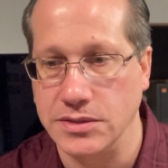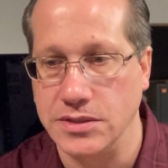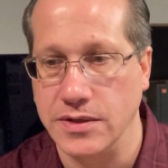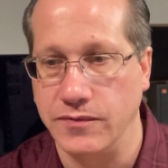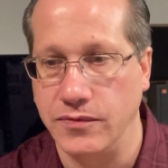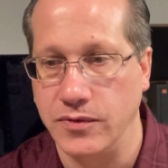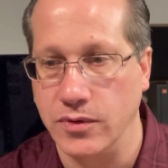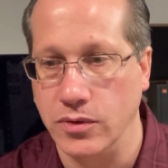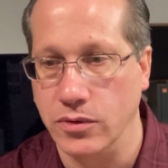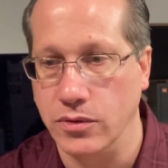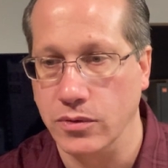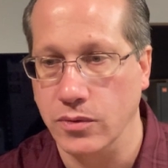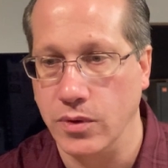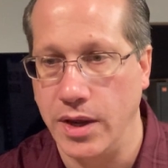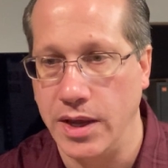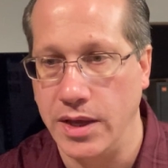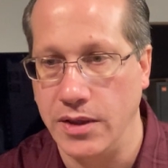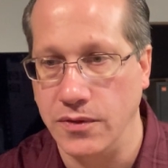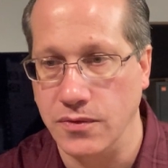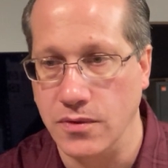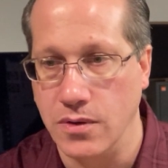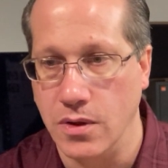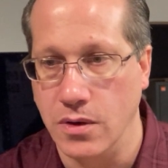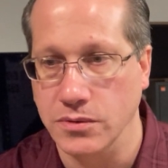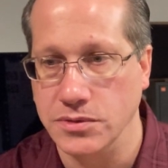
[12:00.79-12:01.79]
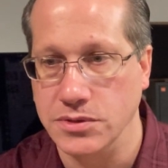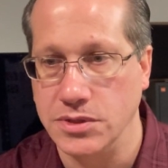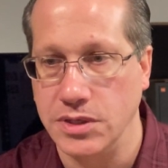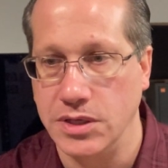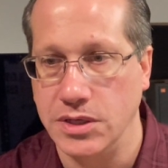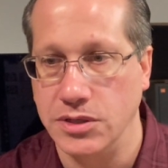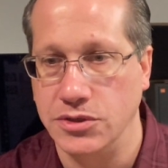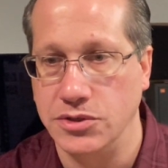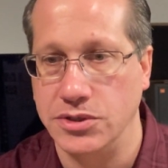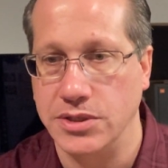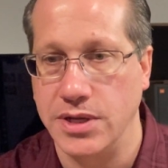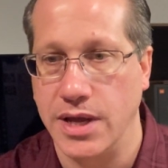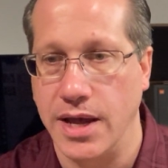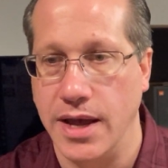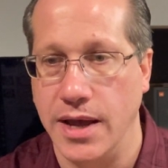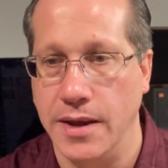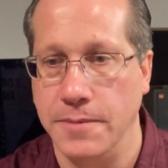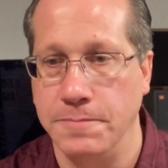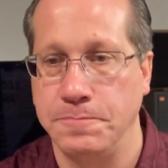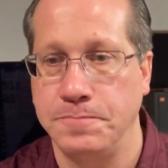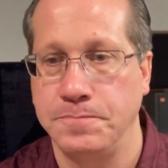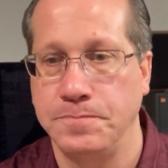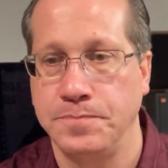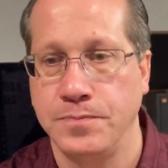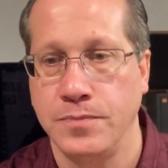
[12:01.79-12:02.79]
if they're eighth notes each
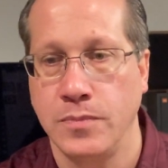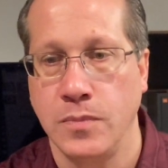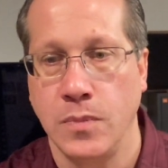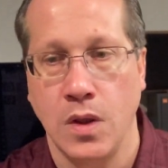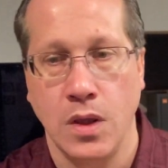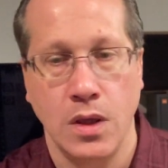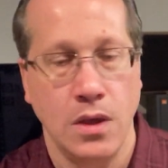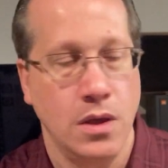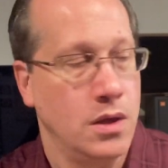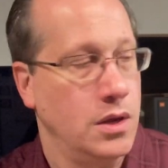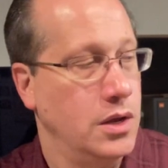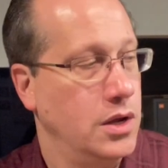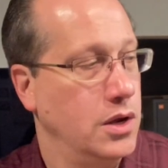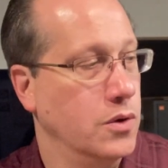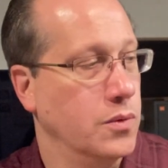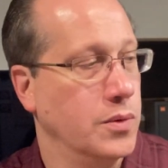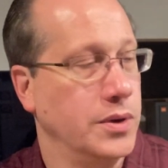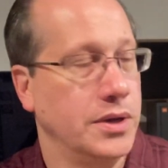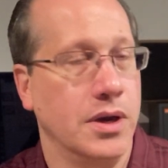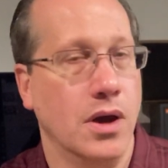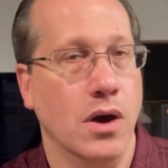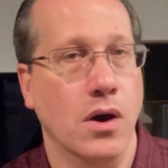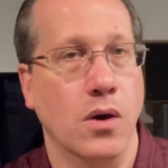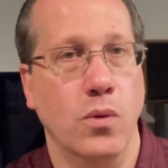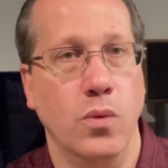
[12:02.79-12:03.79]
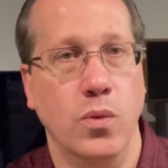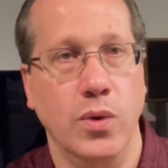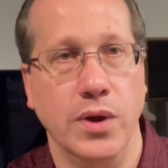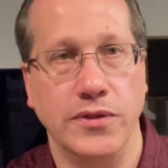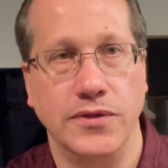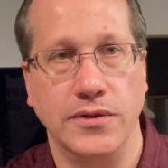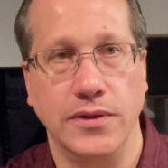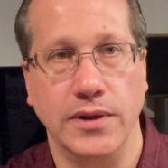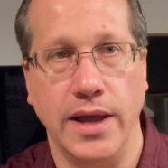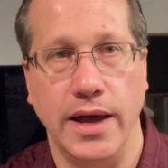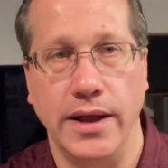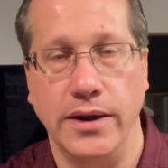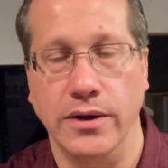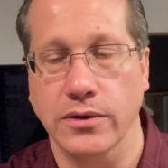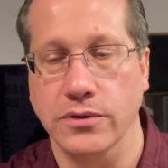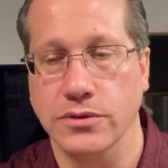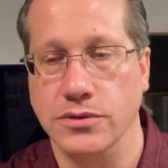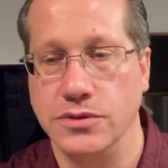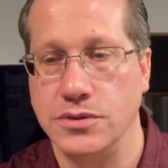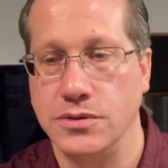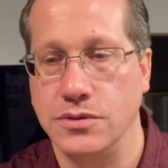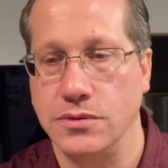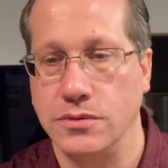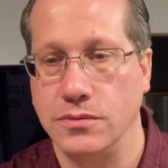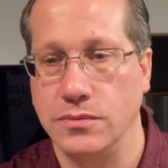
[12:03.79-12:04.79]
time. Here we go, with
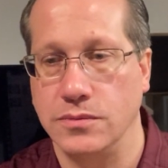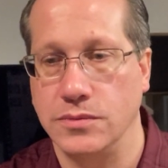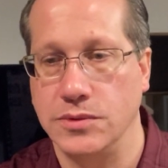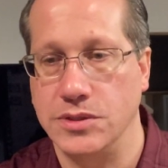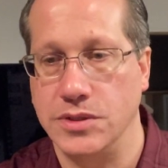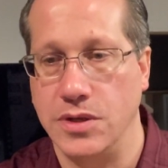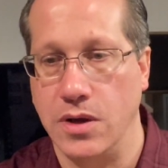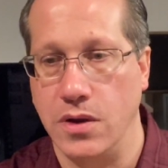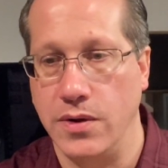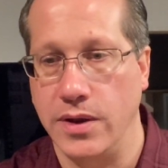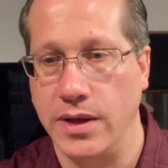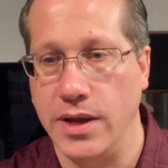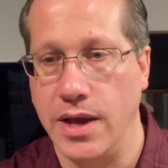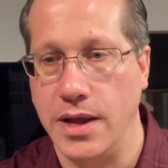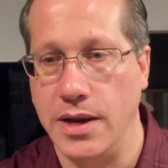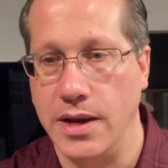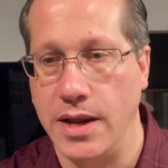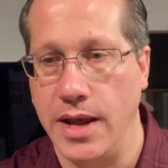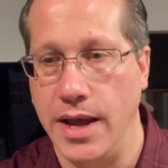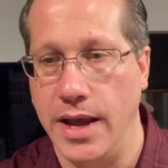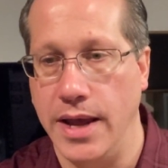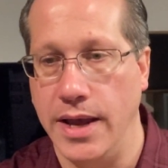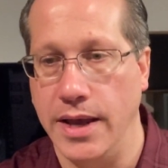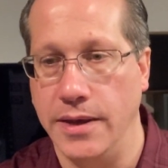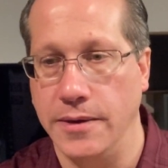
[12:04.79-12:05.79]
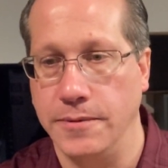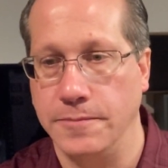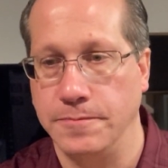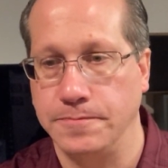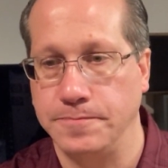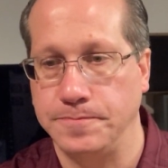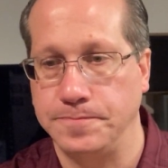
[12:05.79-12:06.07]
letters, starting on A.